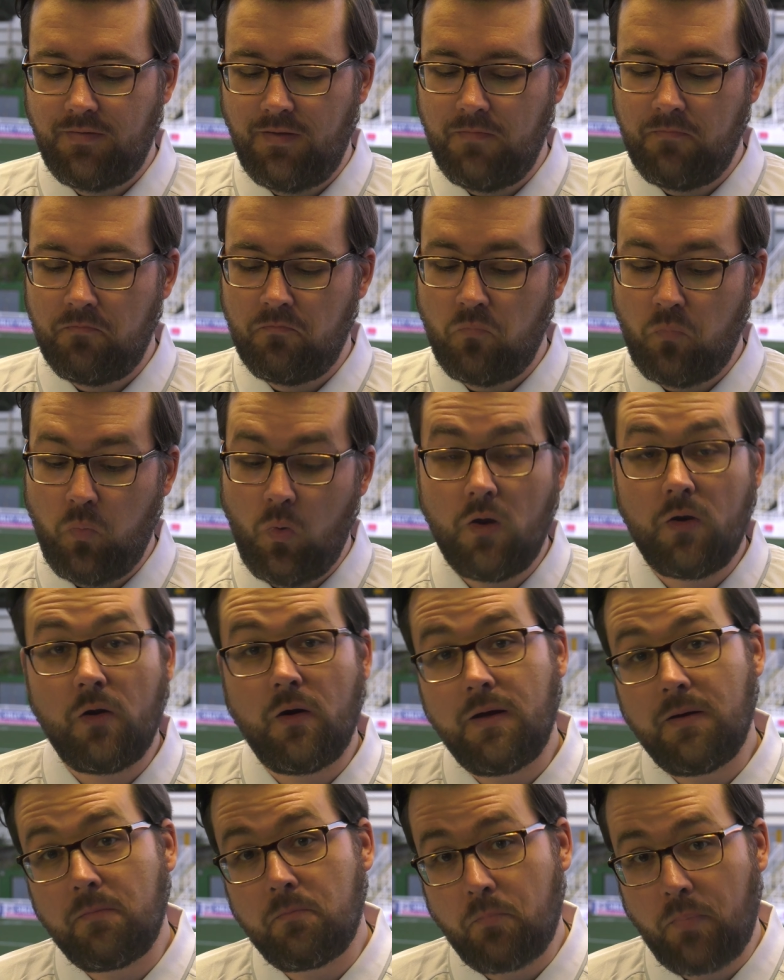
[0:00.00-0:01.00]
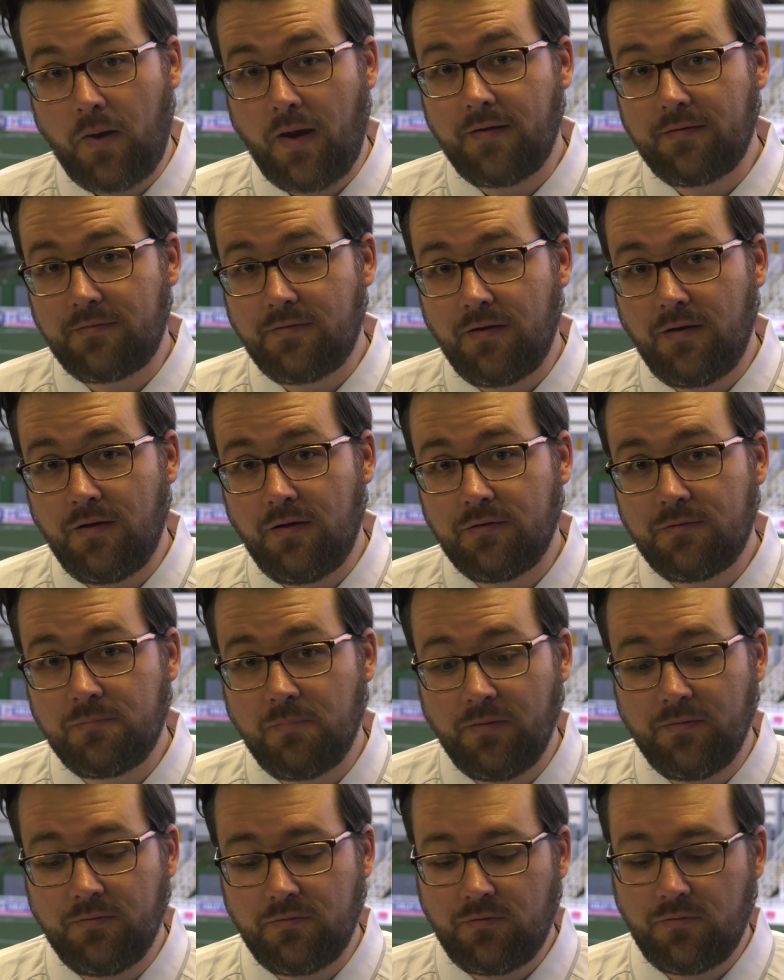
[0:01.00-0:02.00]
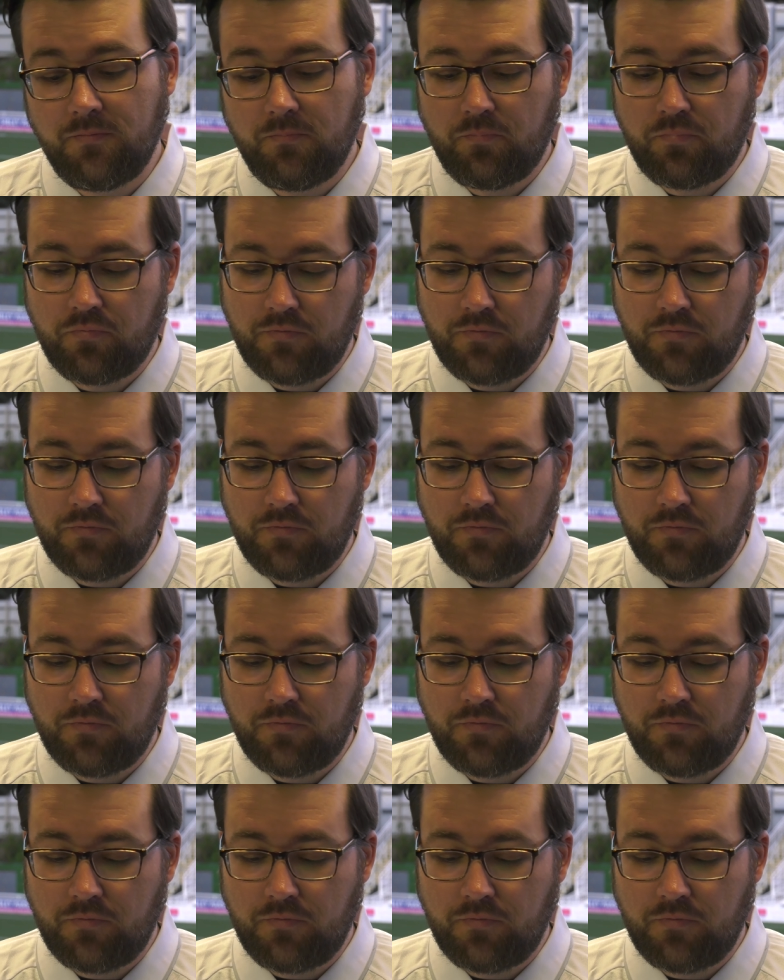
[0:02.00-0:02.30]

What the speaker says: then why not head back to last month's